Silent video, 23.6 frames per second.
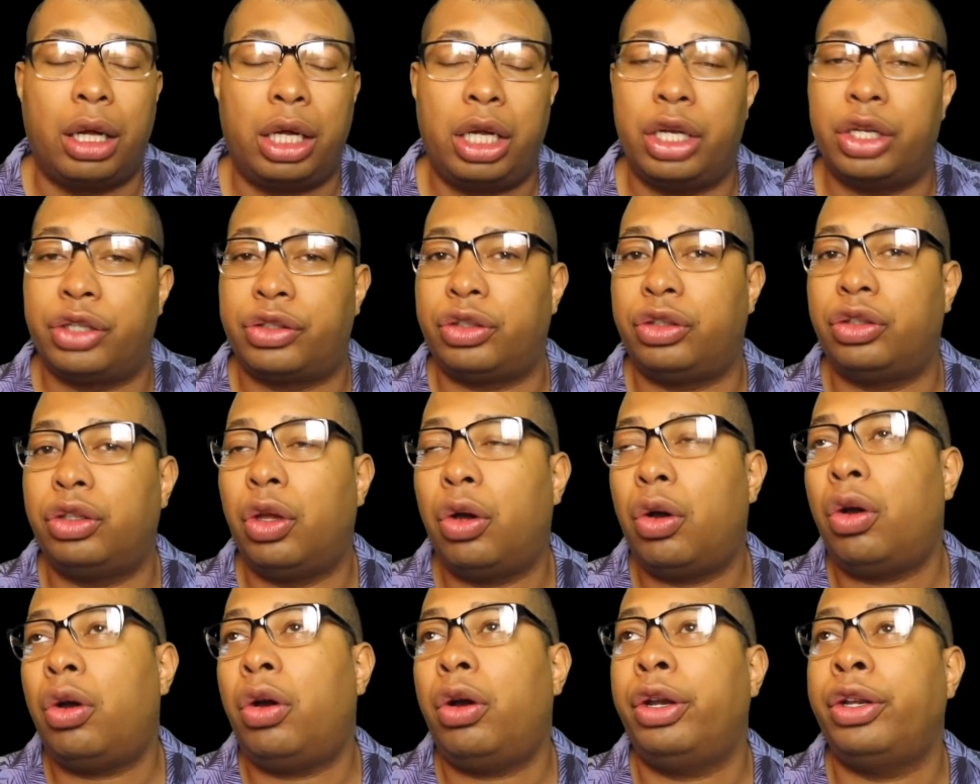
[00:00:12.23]
Cause
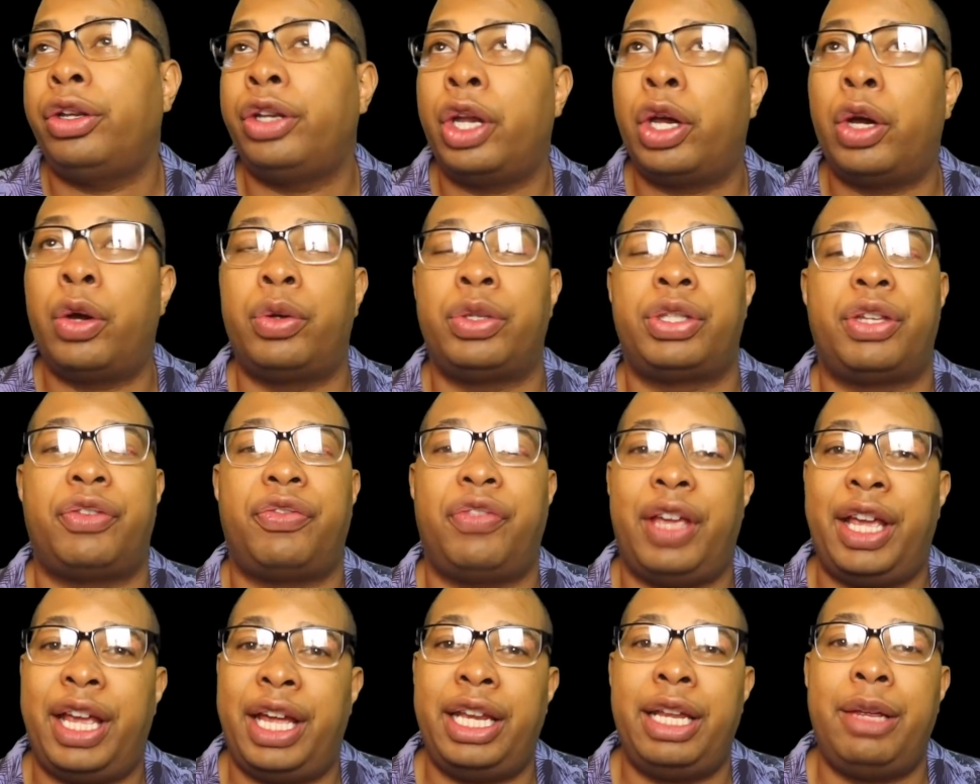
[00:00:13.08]
Lord knows if
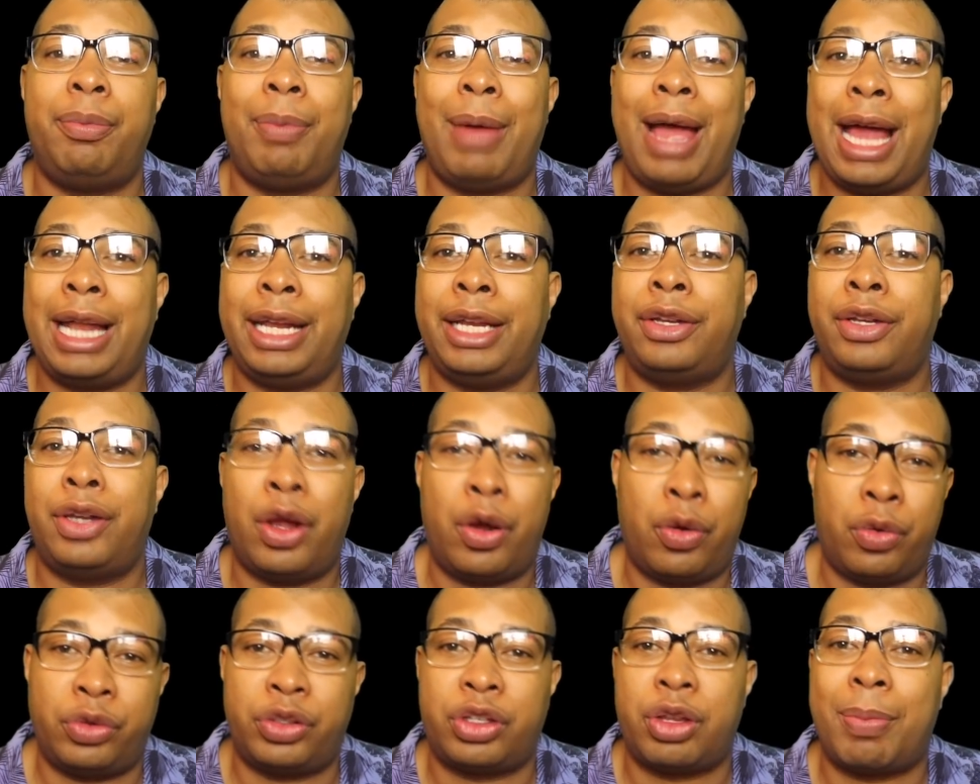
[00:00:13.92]
anybody
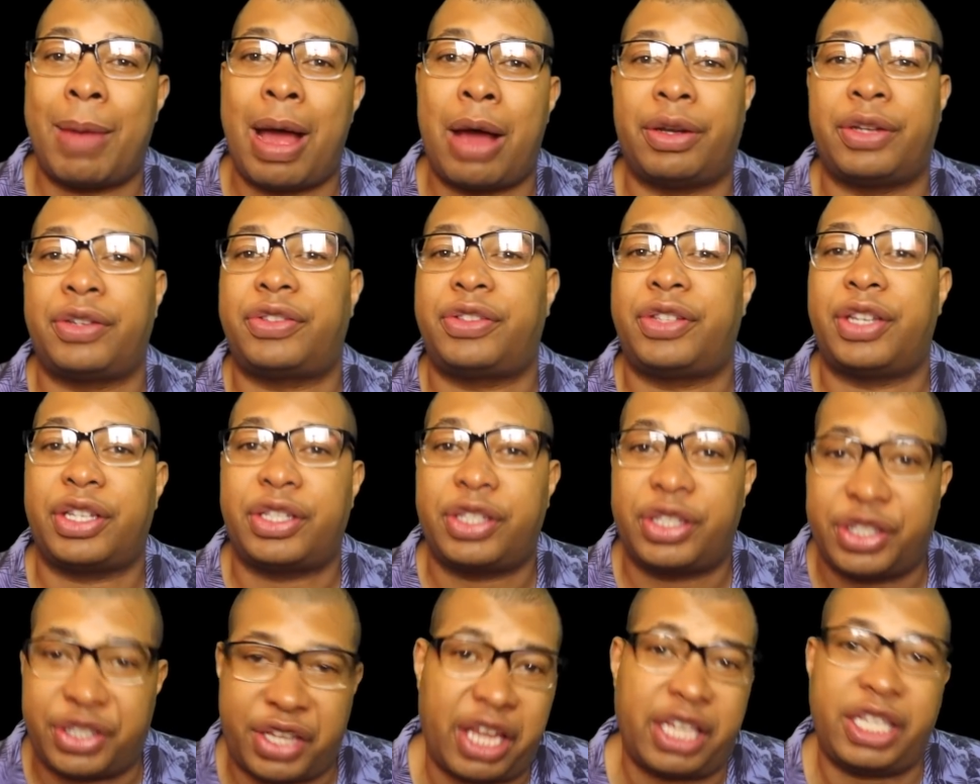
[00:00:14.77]
knows about a
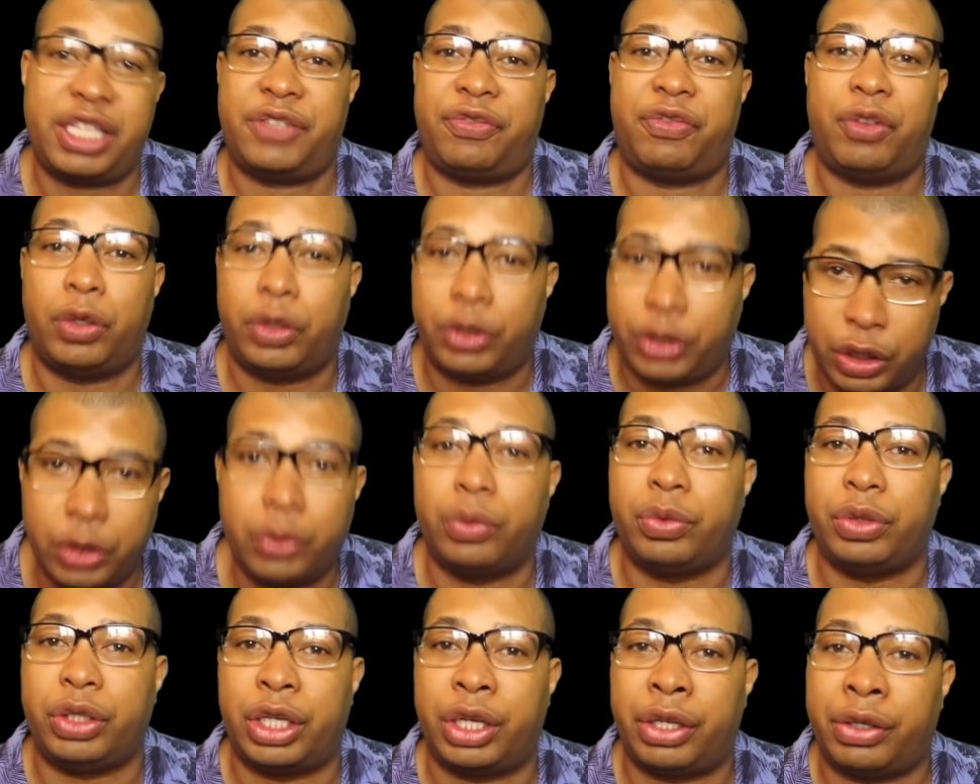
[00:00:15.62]
successful
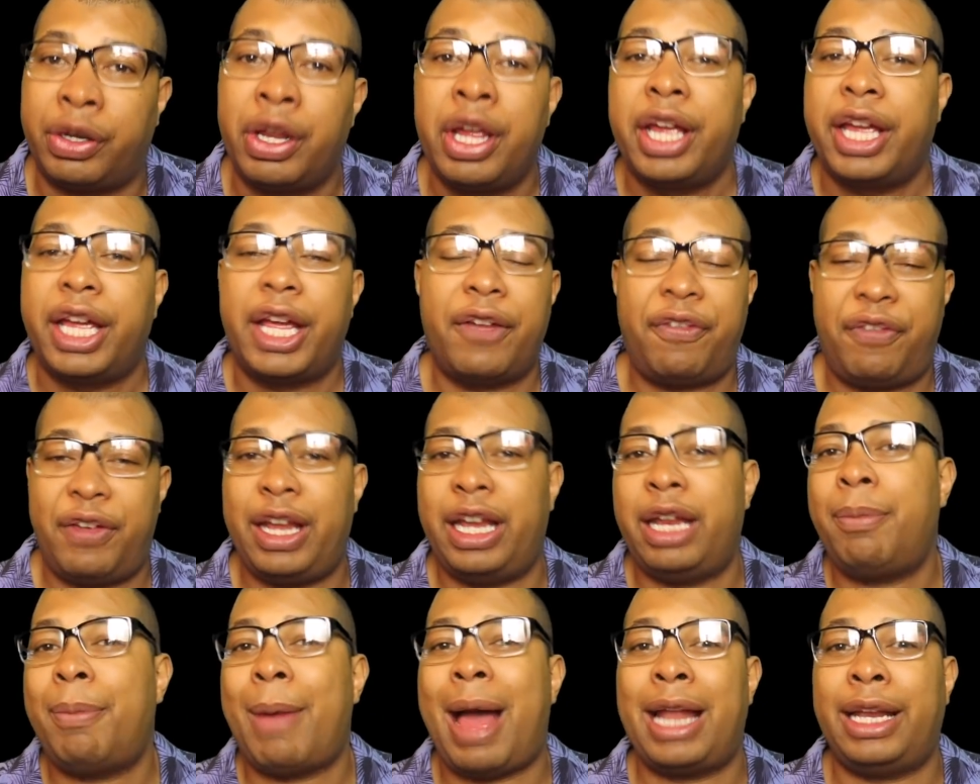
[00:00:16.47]
union, if
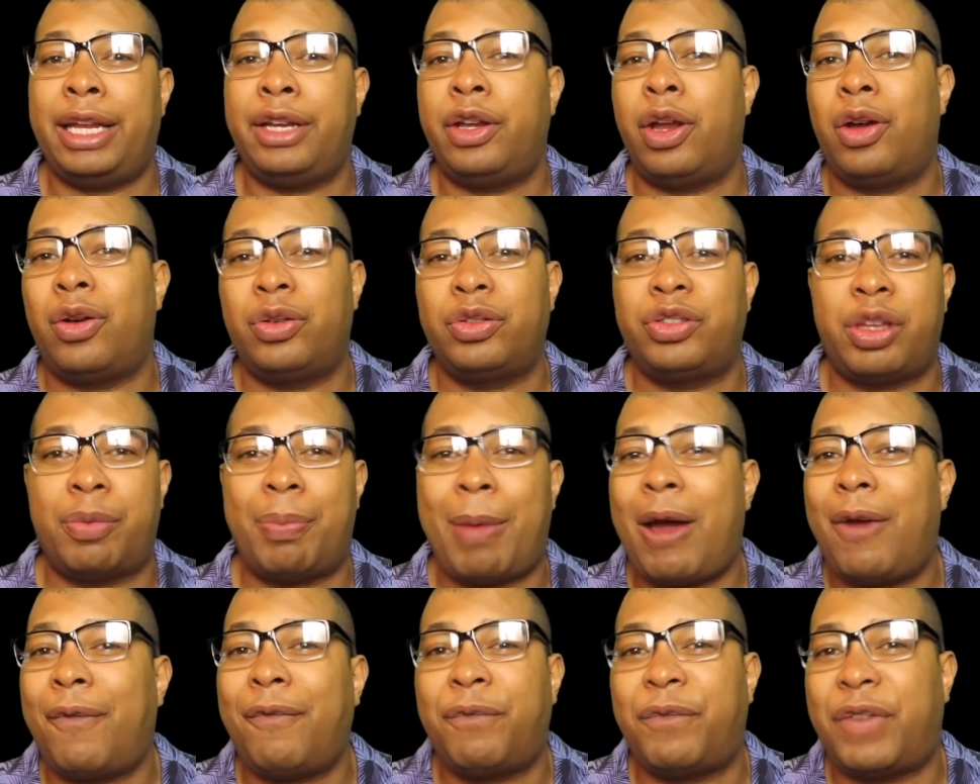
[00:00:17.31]
anybody knows
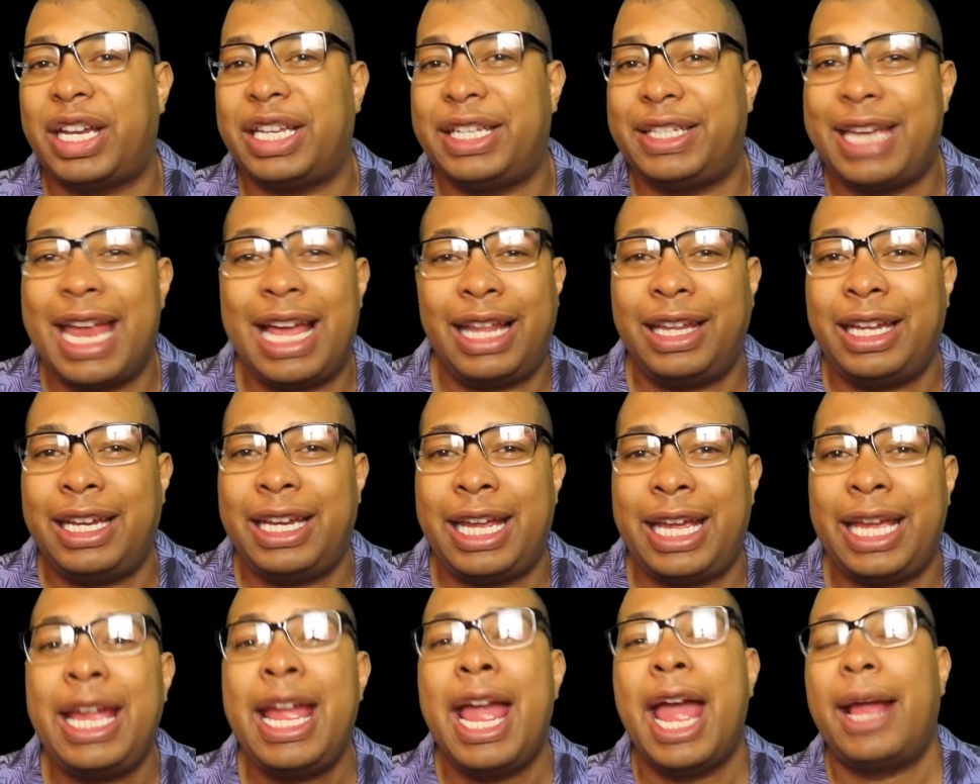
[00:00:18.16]
about
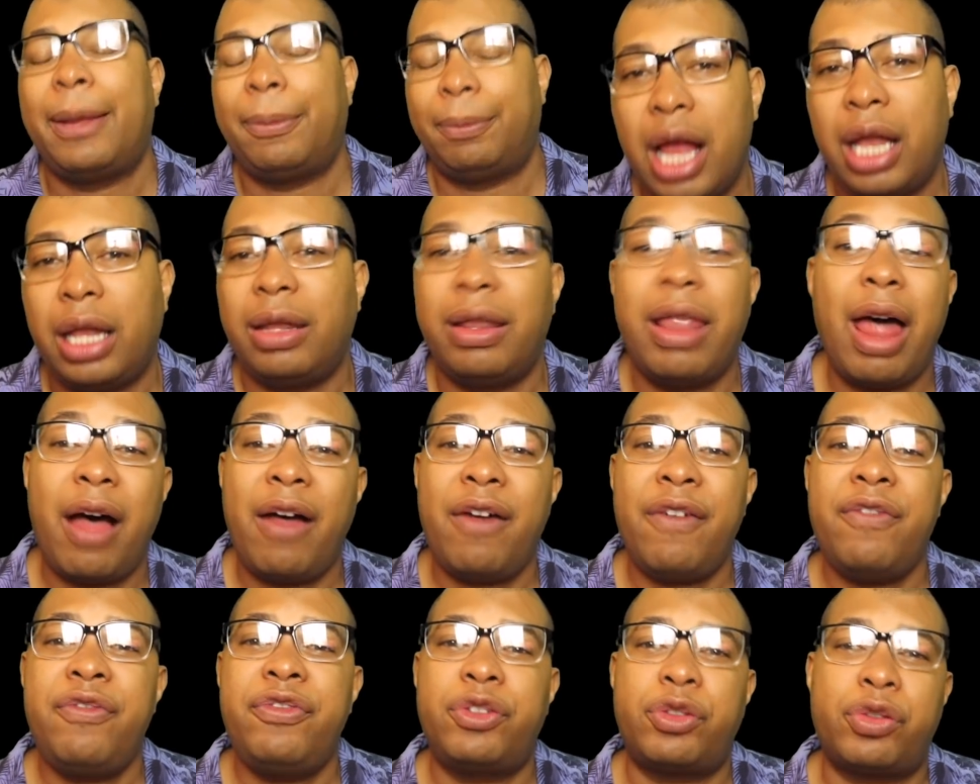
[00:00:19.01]
fidelity,
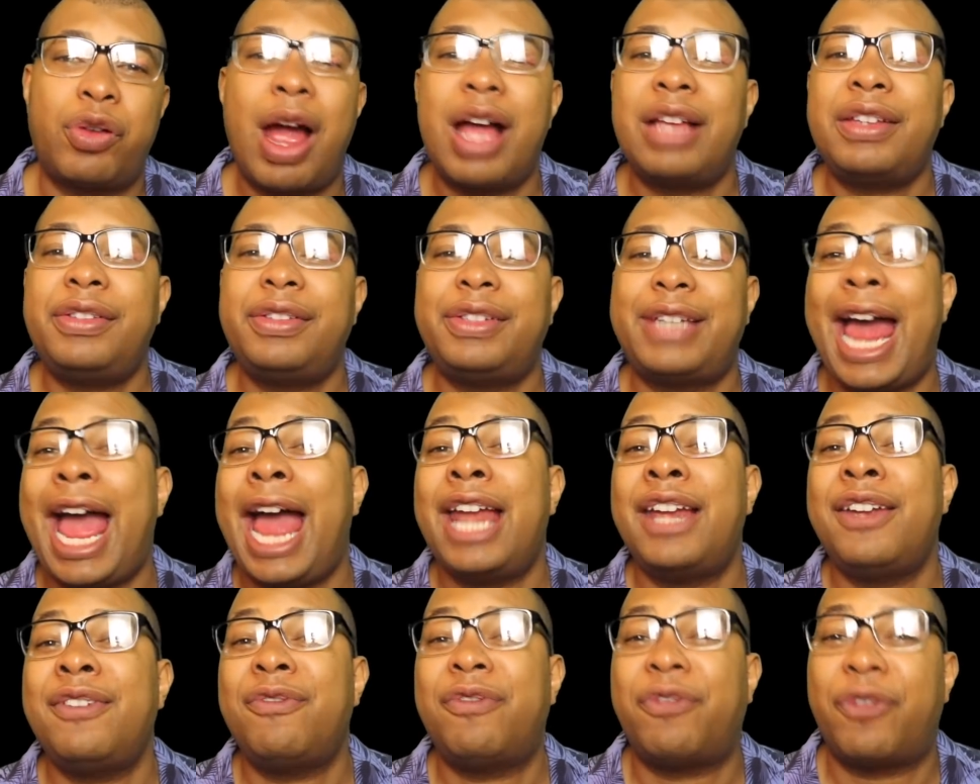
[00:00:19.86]
love, trust,
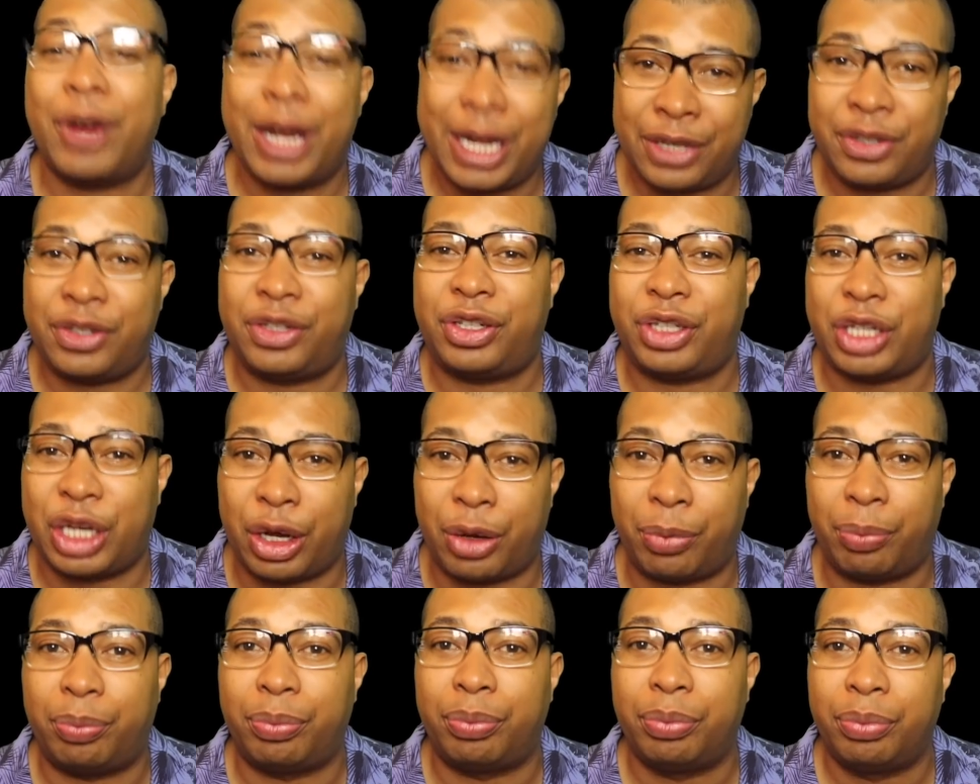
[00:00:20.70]
and
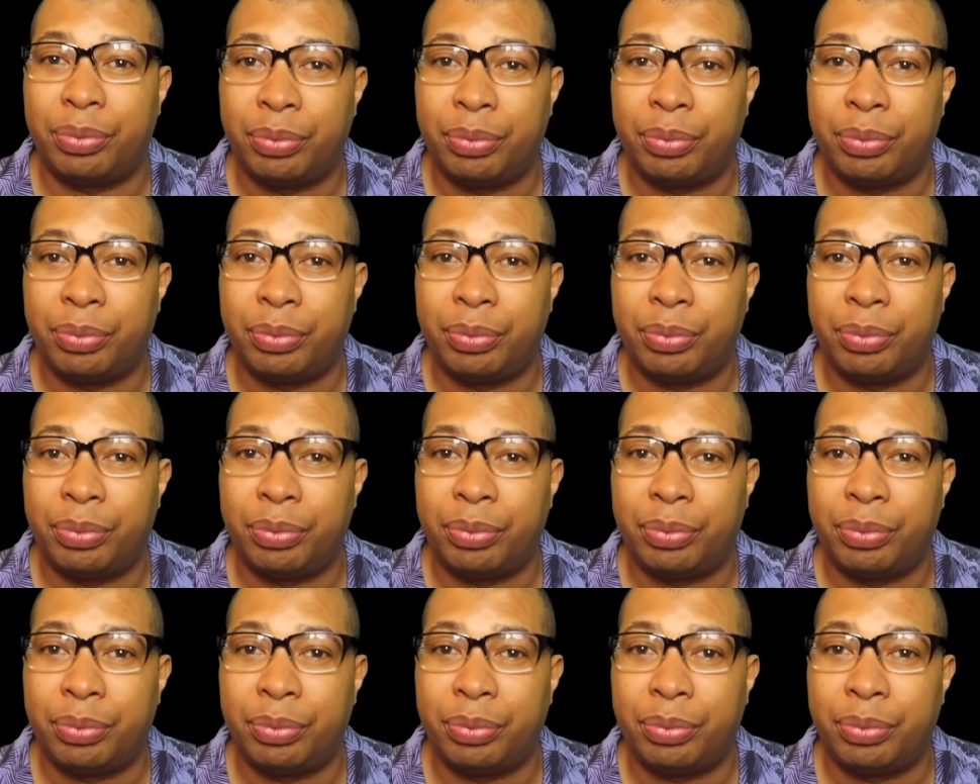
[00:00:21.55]
friendship,